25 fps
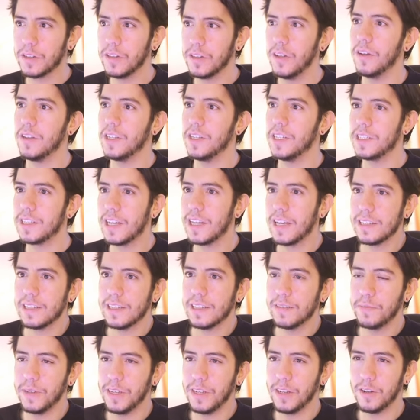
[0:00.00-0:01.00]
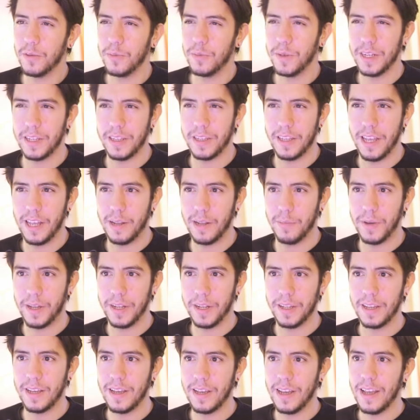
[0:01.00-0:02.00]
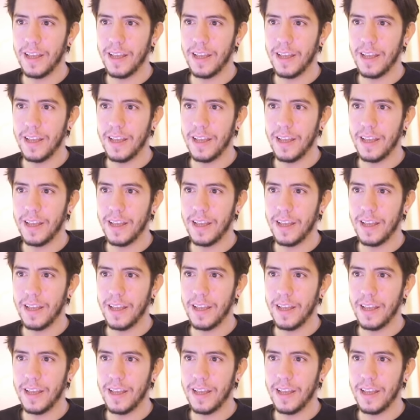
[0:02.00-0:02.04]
No, this hasn't been committed yet, but